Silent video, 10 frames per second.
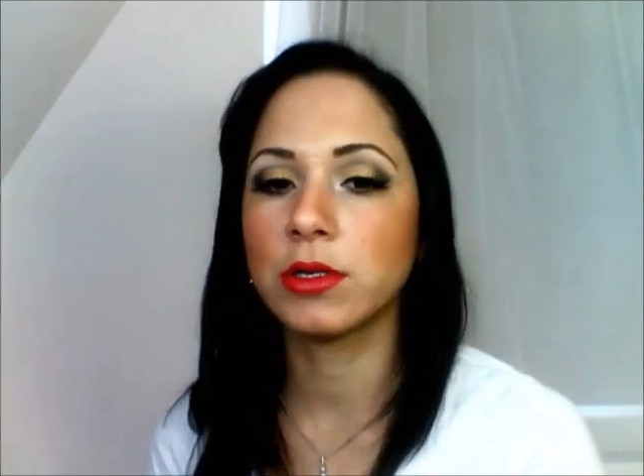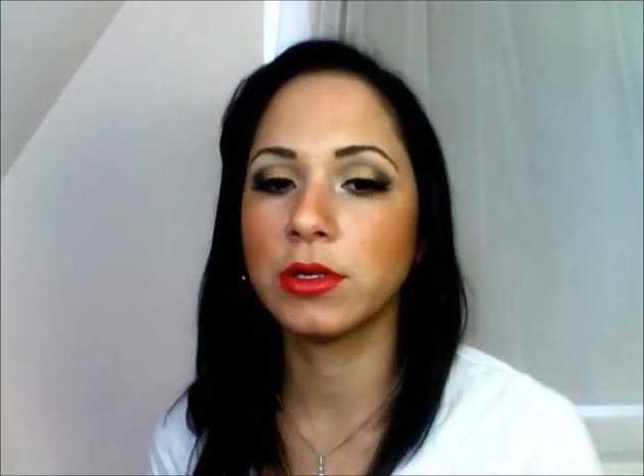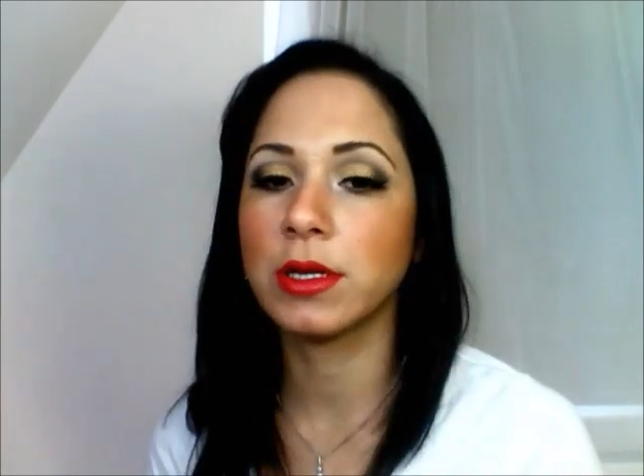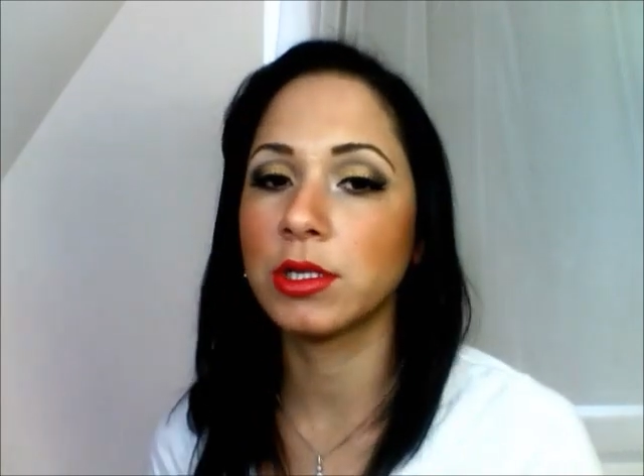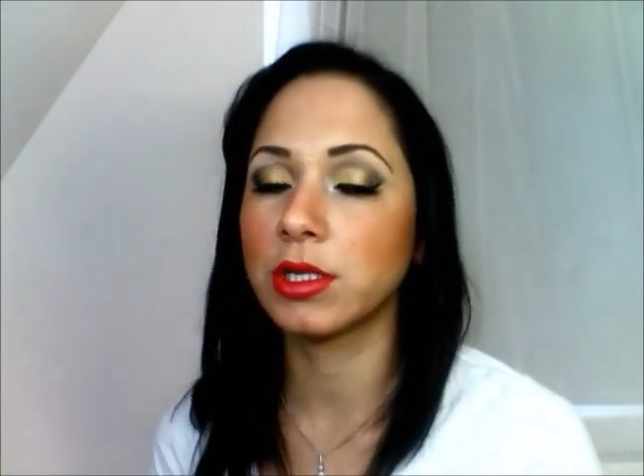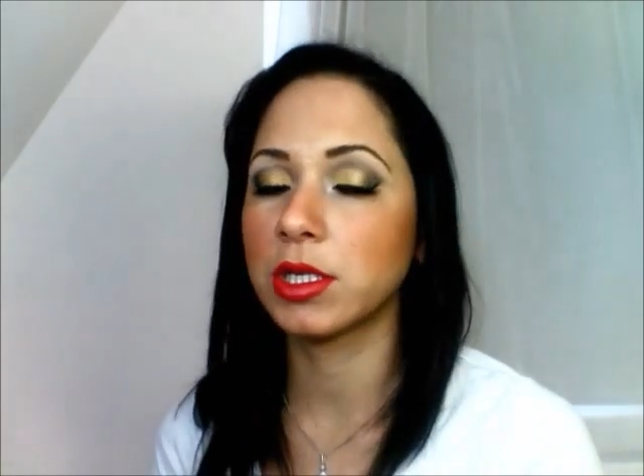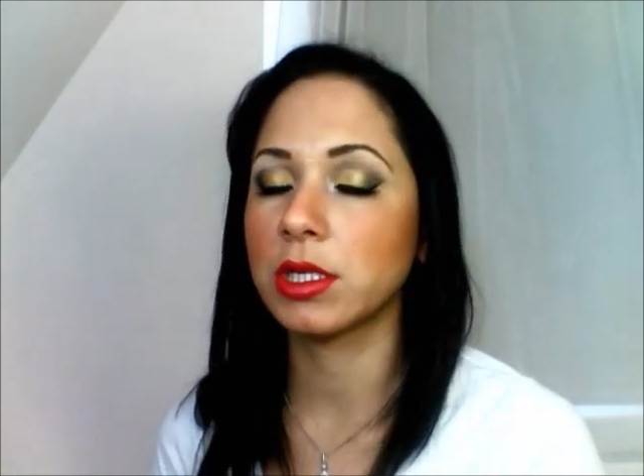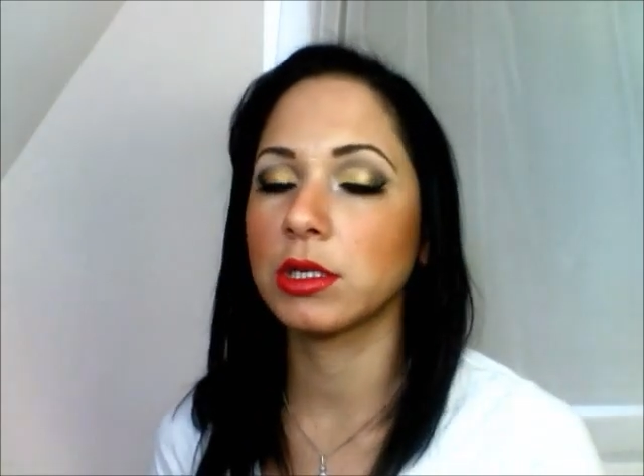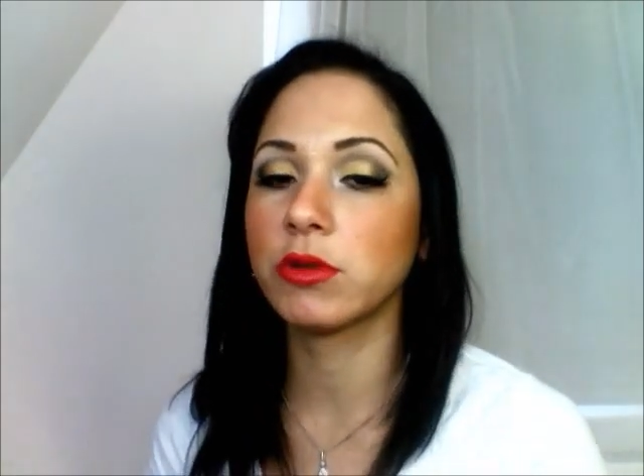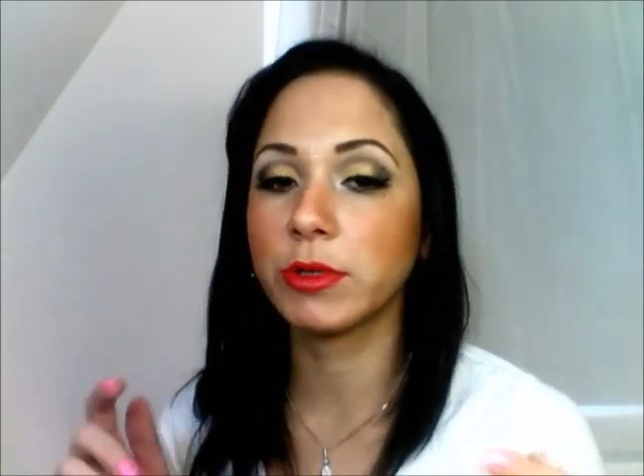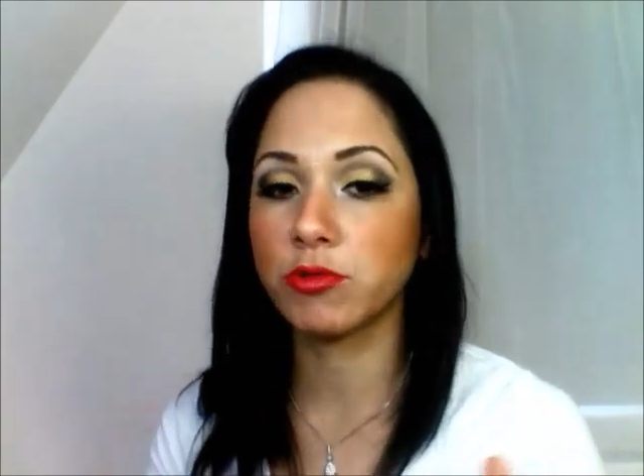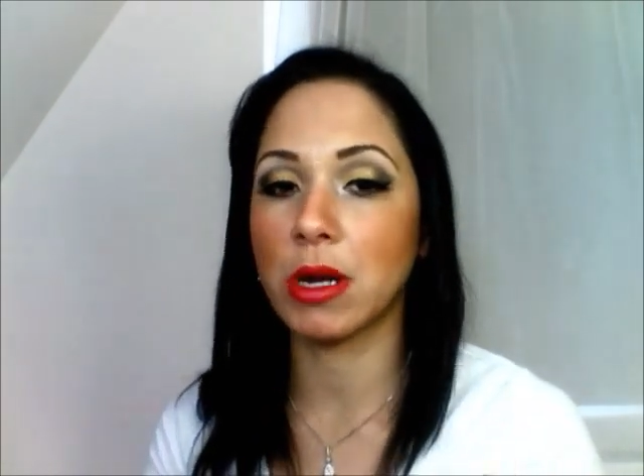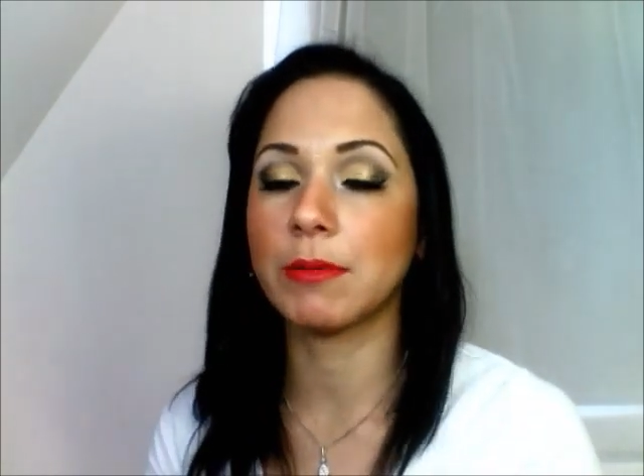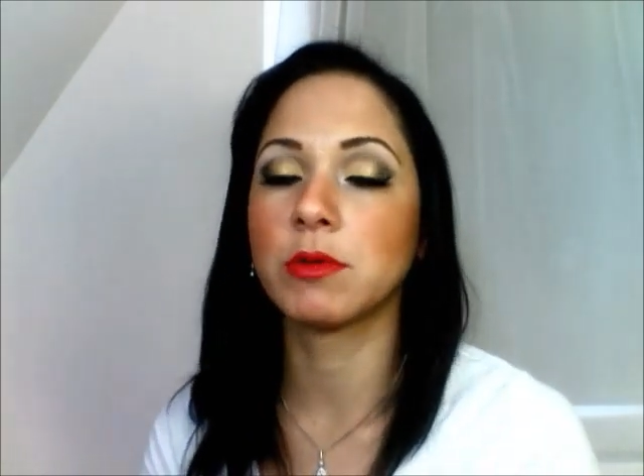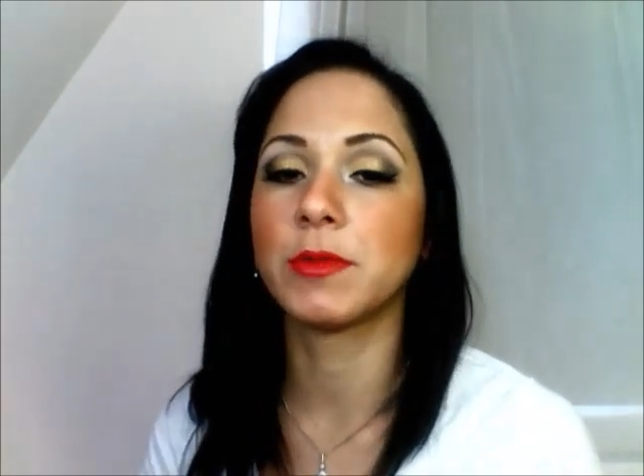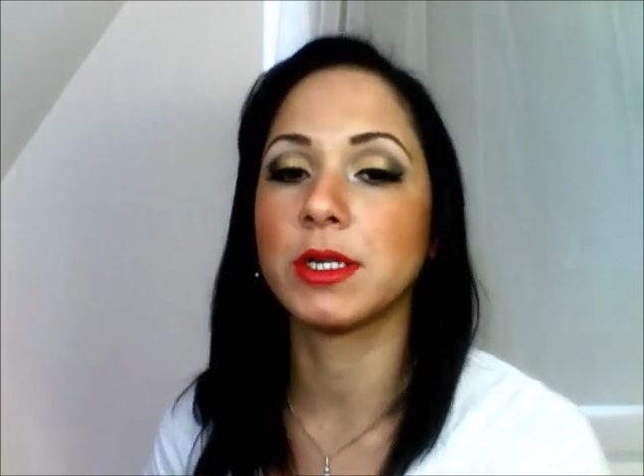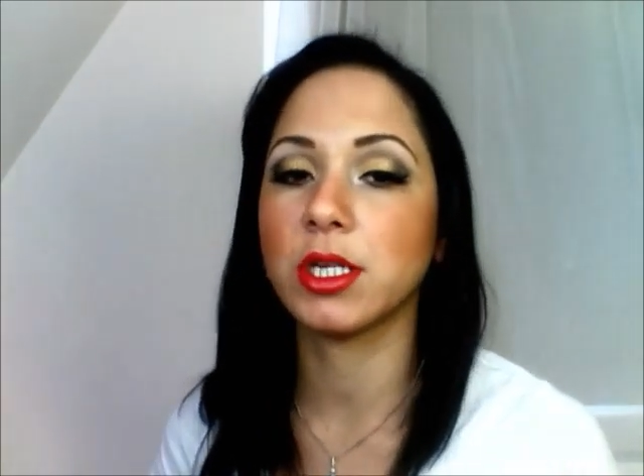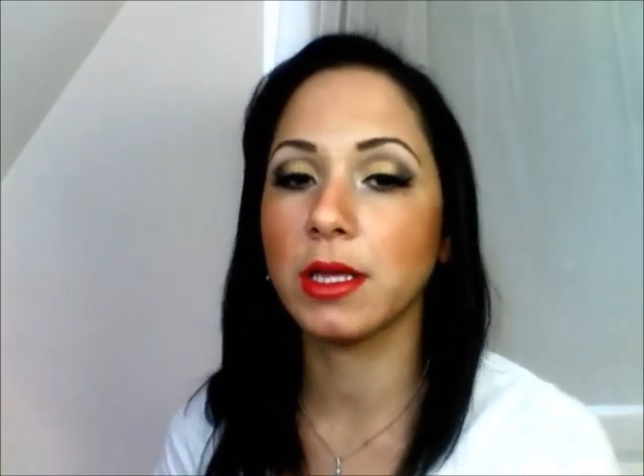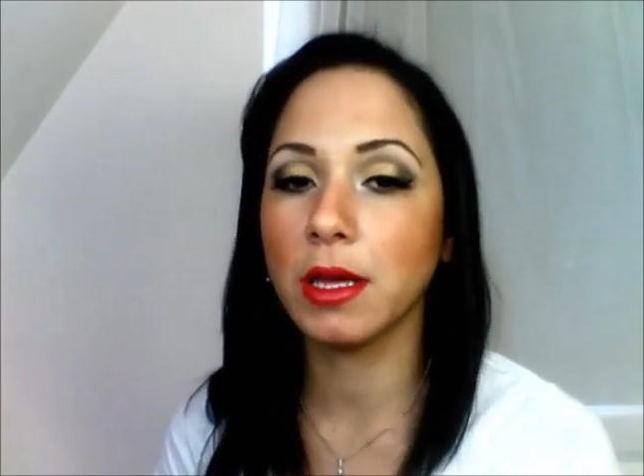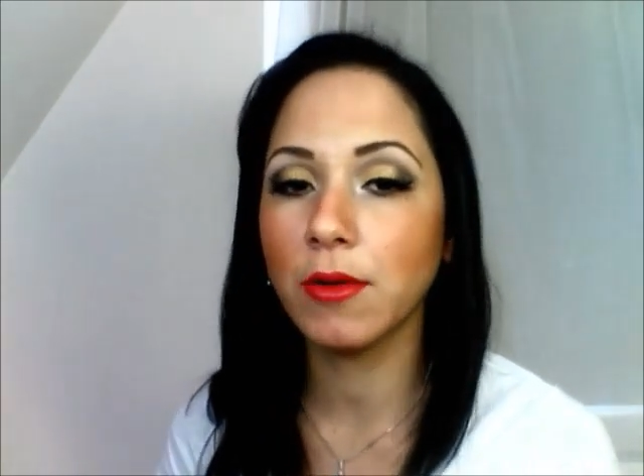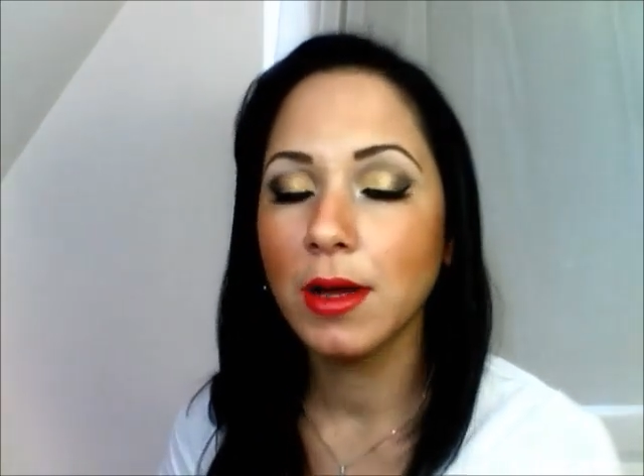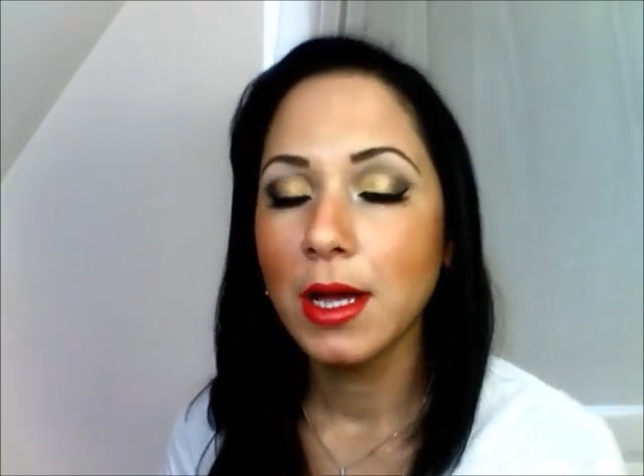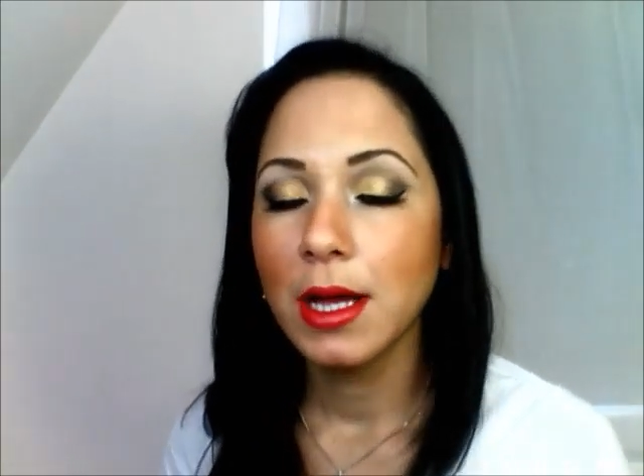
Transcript: so you can just subscribe to my channel,